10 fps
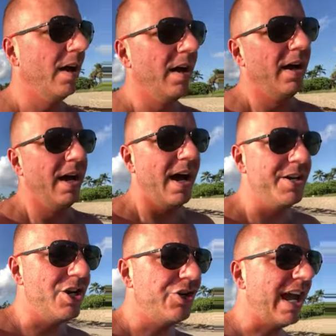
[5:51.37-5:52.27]

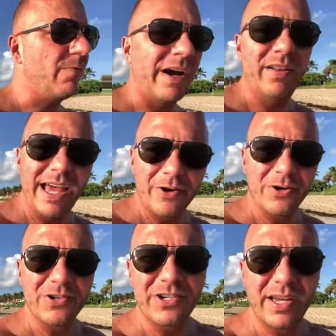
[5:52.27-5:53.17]
initiate and write letters,
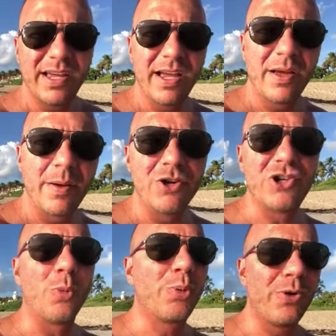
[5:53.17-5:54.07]
show
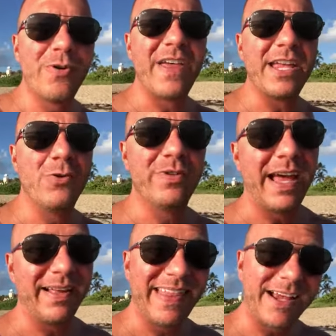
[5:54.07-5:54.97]
proof that you that,
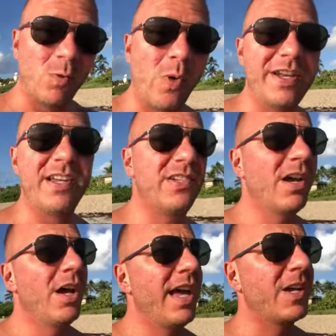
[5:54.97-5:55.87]
that could witness
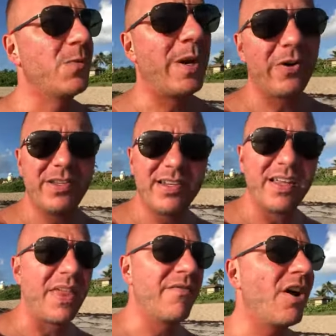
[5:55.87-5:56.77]
experiences that
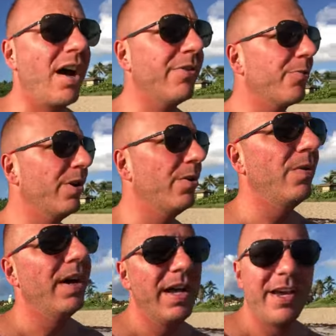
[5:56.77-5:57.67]
they've gone through.
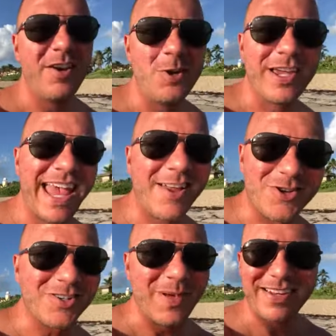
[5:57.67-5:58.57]
You know, you can't
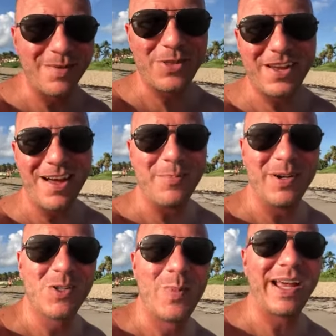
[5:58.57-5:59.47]
just make something up and
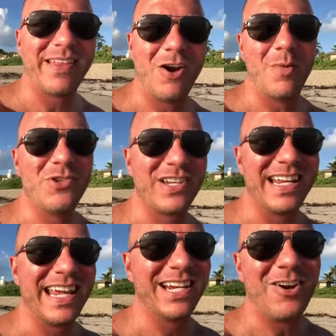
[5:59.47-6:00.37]
expect that, oh, I'm just gonna
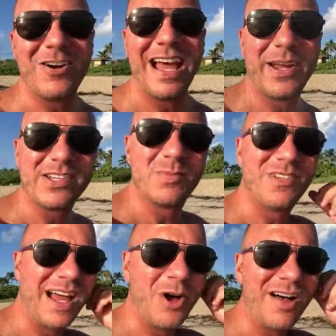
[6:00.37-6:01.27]
get in RDAP and get some
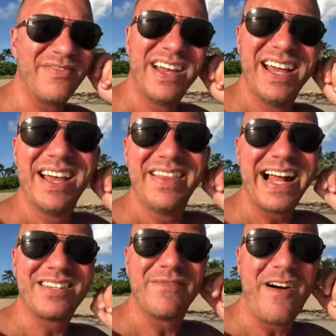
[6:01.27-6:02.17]
time off.
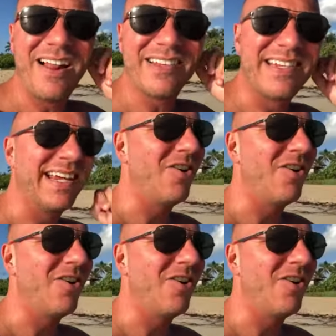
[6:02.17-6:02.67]
That's the fallacy in